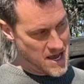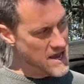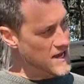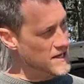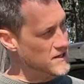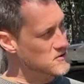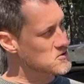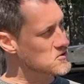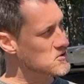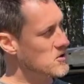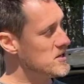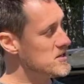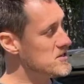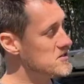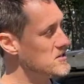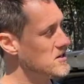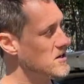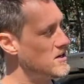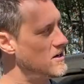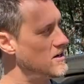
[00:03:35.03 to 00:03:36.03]
And so I
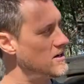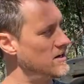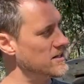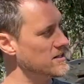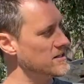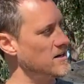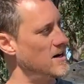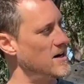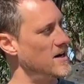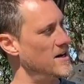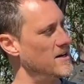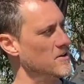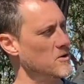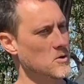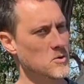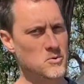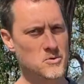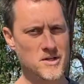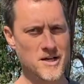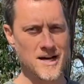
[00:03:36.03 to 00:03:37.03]
saw a guy, an
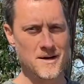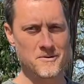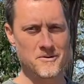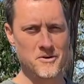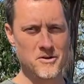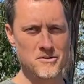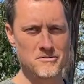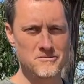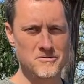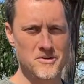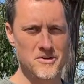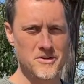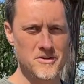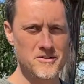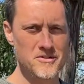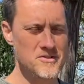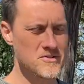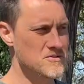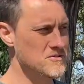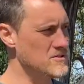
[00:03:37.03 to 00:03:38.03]
old guy with overalls,